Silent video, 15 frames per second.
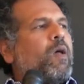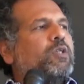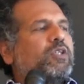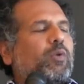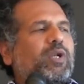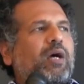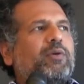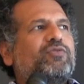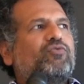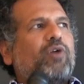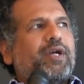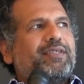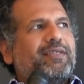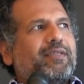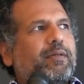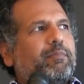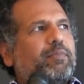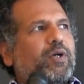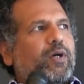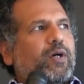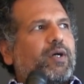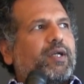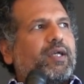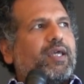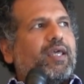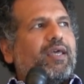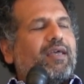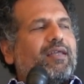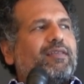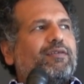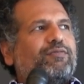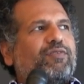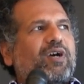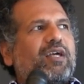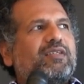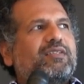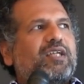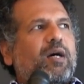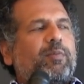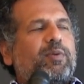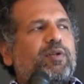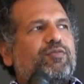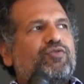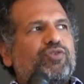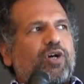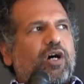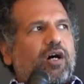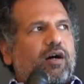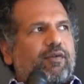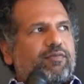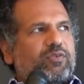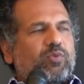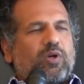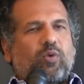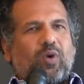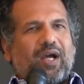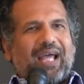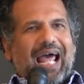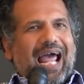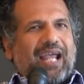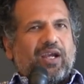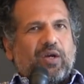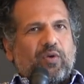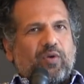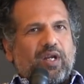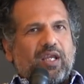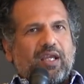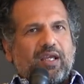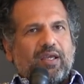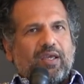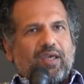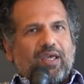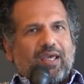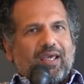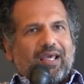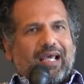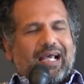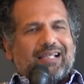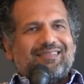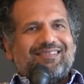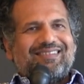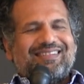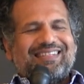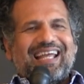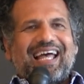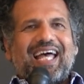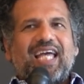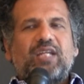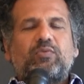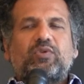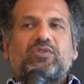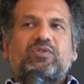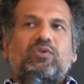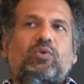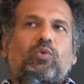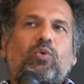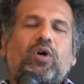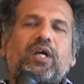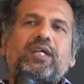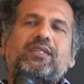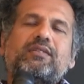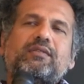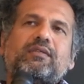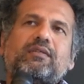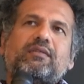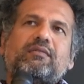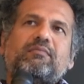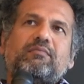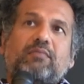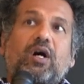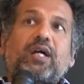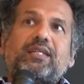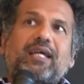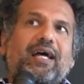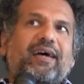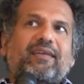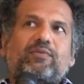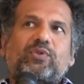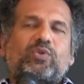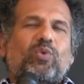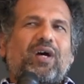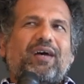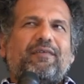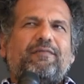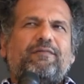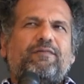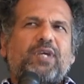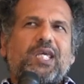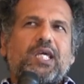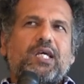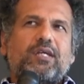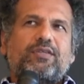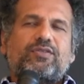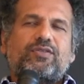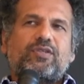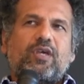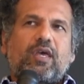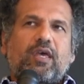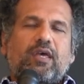So when I was writing the book, the first couple of drafts were quite angry, mm-hmm. as in the dad was quite. My dad was quite a fierce